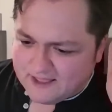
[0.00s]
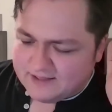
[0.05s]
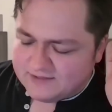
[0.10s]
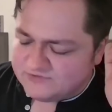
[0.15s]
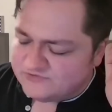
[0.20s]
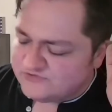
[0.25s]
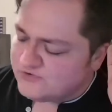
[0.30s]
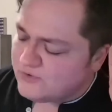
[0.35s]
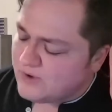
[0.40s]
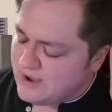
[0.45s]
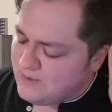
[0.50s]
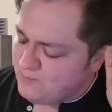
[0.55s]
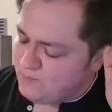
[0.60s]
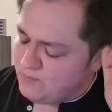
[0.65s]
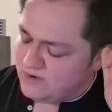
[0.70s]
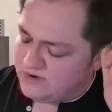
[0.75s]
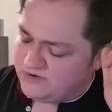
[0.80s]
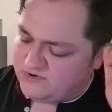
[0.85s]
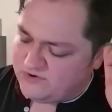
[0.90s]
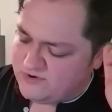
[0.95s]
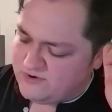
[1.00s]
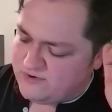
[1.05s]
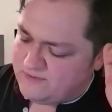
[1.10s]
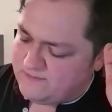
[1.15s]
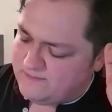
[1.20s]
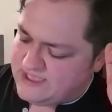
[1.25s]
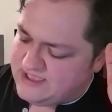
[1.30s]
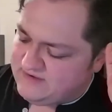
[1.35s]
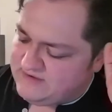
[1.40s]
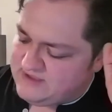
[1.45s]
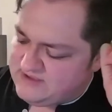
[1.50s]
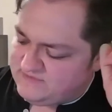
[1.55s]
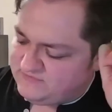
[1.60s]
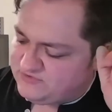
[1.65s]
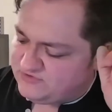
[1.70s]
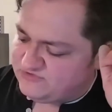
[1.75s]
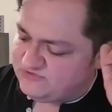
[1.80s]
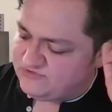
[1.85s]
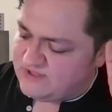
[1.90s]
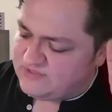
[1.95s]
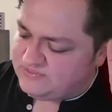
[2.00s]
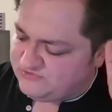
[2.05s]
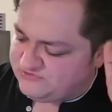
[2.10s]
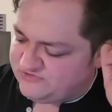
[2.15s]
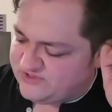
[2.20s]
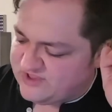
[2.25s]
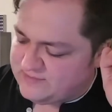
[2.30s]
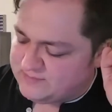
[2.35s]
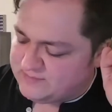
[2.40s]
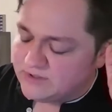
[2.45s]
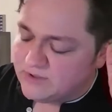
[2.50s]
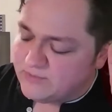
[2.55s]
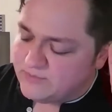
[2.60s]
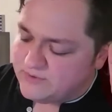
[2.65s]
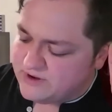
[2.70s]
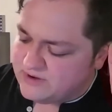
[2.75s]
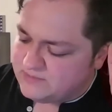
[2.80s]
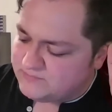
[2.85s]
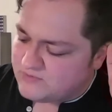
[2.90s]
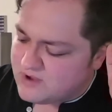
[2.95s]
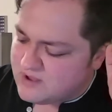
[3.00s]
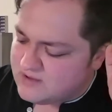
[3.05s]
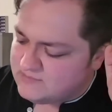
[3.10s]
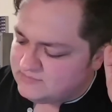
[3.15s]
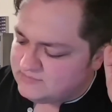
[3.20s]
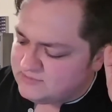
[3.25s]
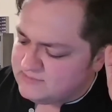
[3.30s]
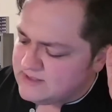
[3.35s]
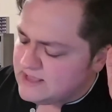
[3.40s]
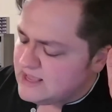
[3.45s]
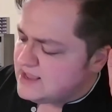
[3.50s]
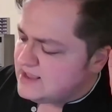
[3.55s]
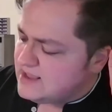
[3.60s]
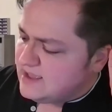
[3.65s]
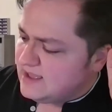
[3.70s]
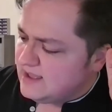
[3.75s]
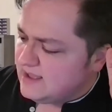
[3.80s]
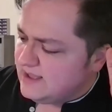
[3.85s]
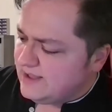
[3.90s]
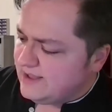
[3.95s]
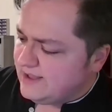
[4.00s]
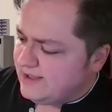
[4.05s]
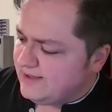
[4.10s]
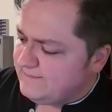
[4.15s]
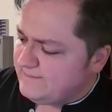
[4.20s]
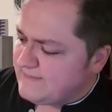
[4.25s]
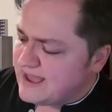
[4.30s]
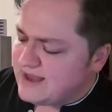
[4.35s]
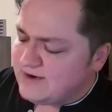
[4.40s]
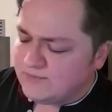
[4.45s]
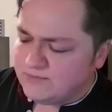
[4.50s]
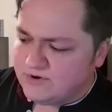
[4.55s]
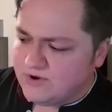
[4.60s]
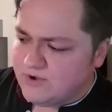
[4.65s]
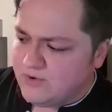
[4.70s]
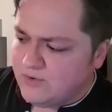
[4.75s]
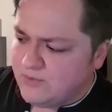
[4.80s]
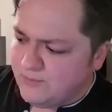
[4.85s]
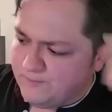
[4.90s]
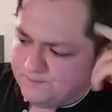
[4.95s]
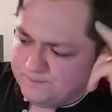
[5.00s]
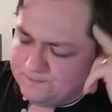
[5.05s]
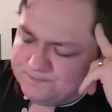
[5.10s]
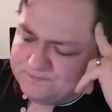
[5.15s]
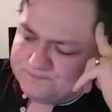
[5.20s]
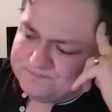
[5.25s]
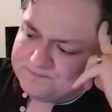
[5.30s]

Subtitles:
so I wonder if there's not the same loading problem. I don't know.